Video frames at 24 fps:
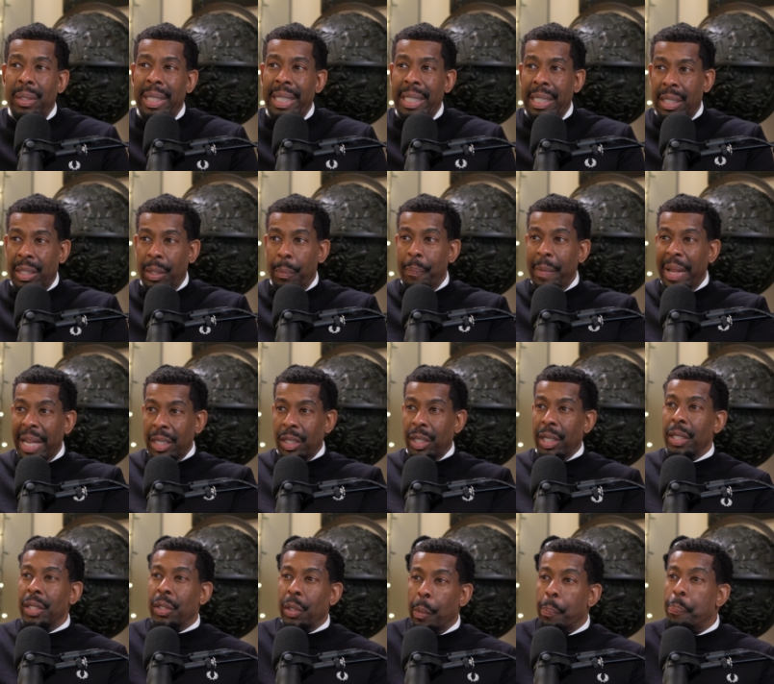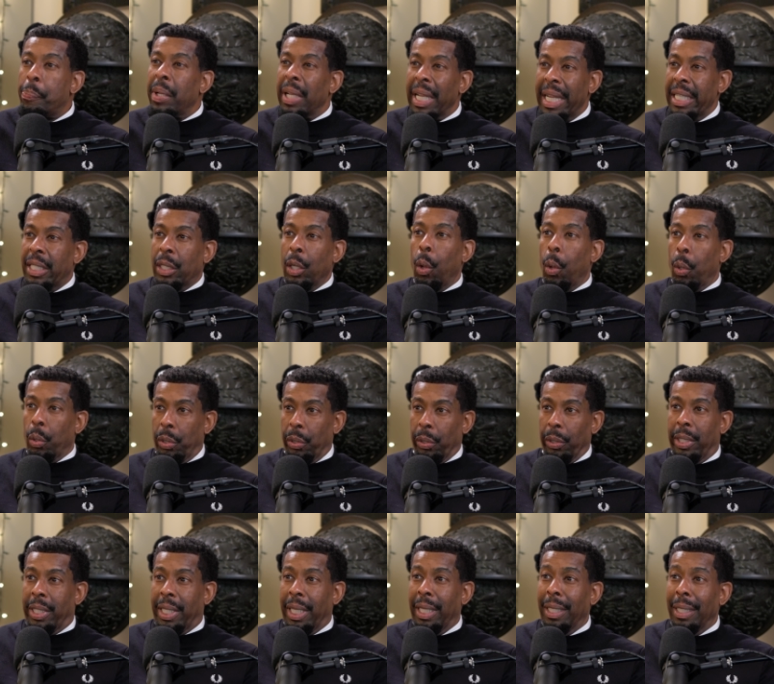these dimensions uh, are
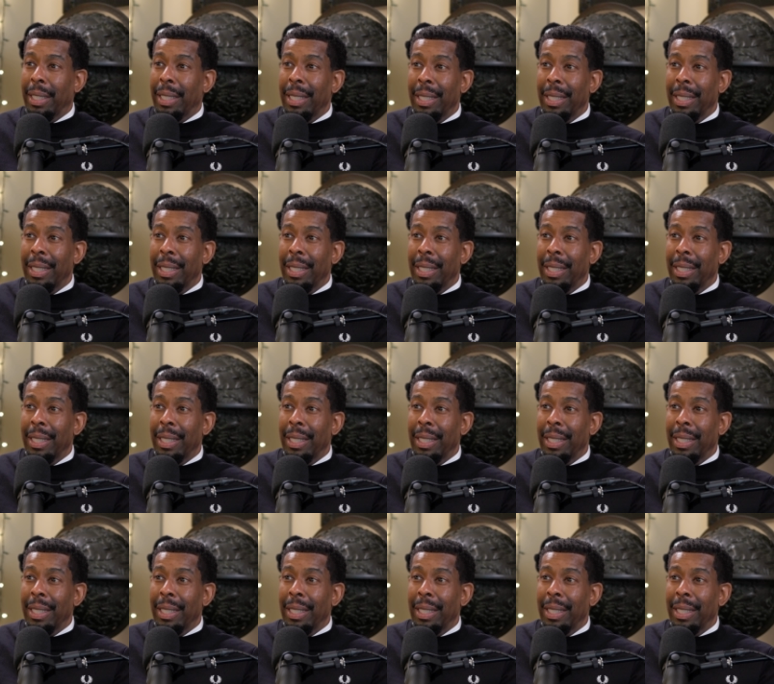placeholders. What,